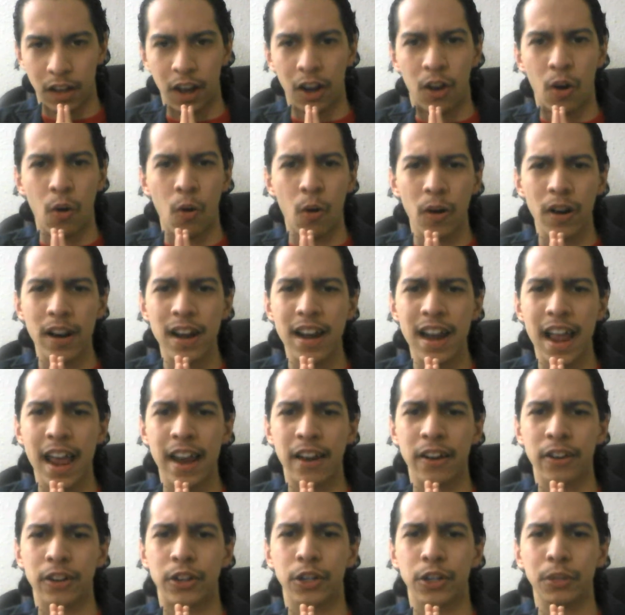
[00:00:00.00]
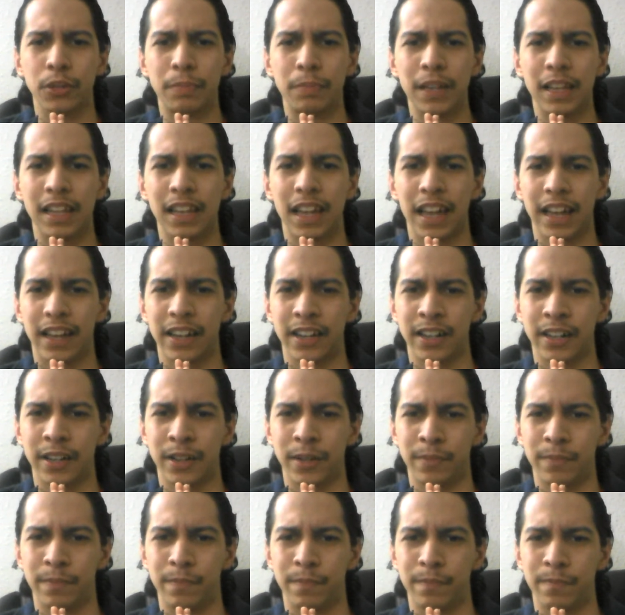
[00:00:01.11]
coordinator could be like
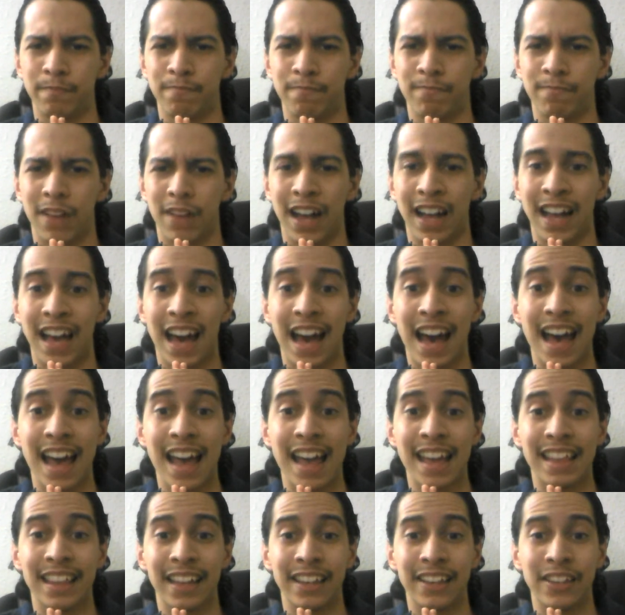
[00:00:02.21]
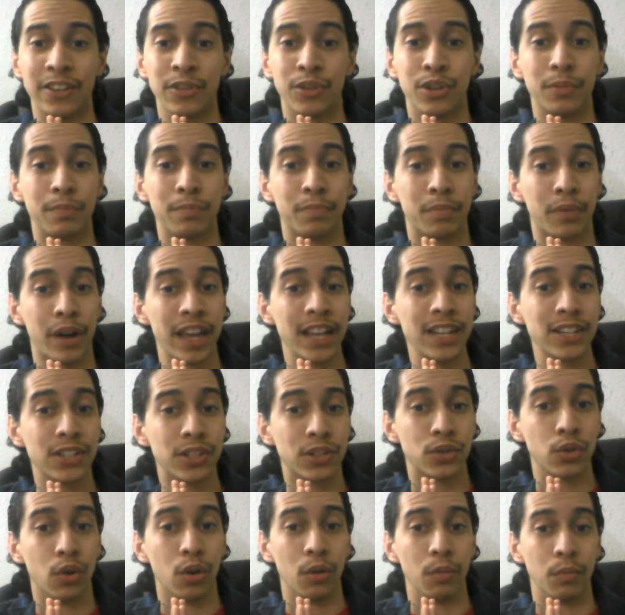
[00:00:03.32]
a guy that you could
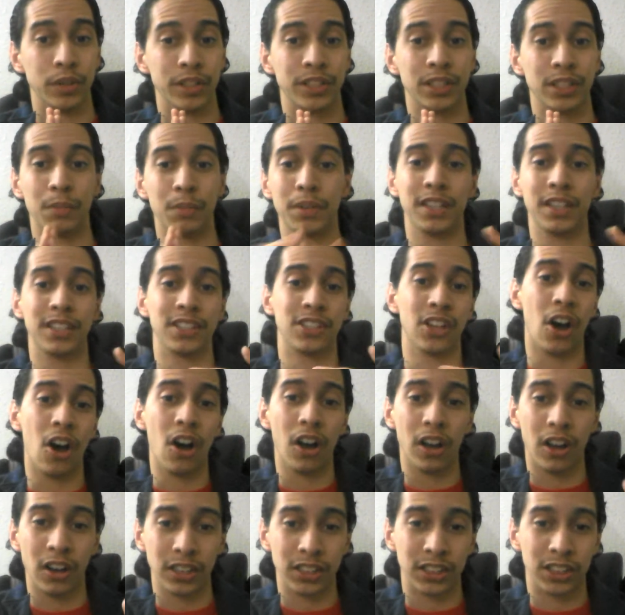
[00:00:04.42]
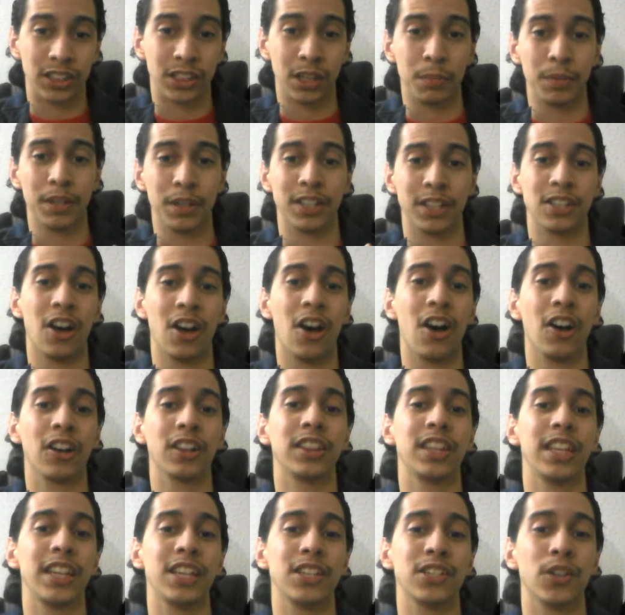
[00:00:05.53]
brainstorm with, someone to talk
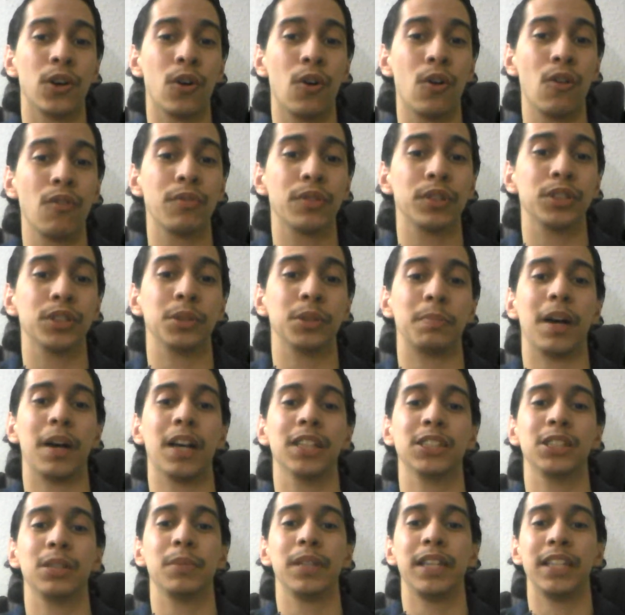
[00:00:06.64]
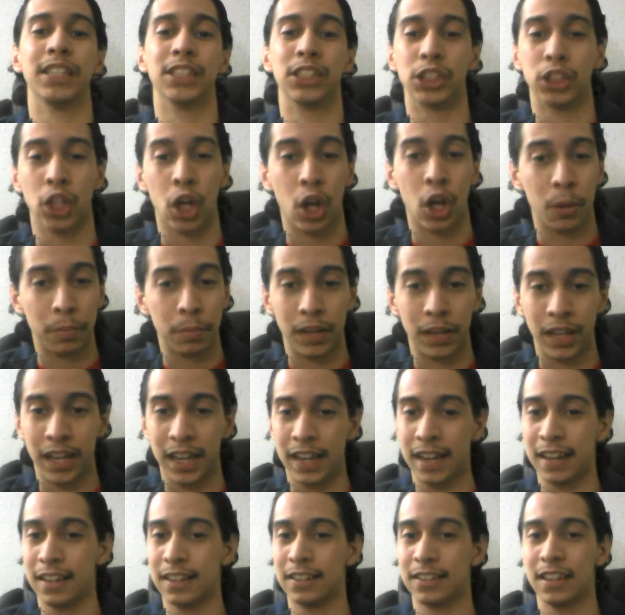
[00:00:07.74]
things over to possibly install
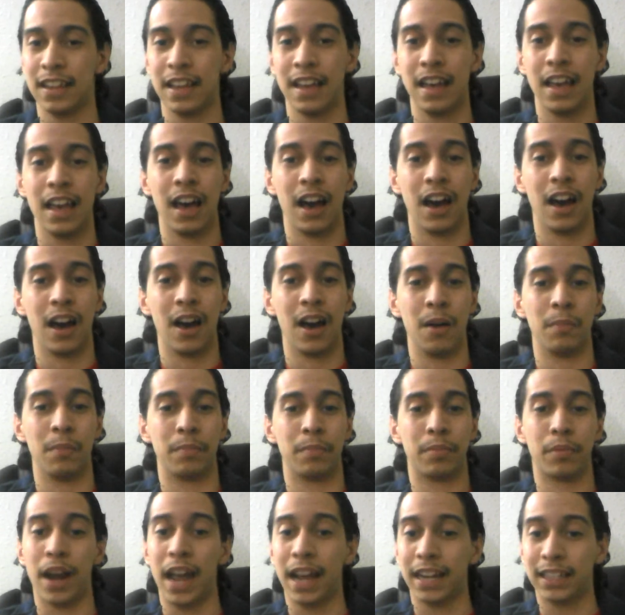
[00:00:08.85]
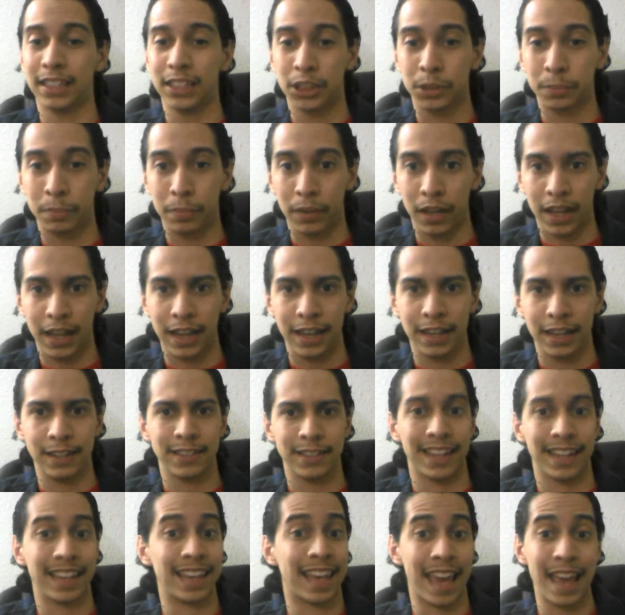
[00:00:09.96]
plays, practice
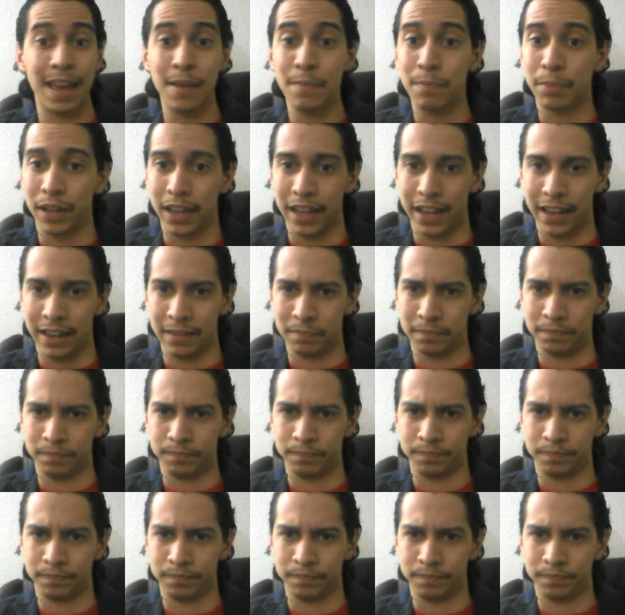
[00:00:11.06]
plays, and game plan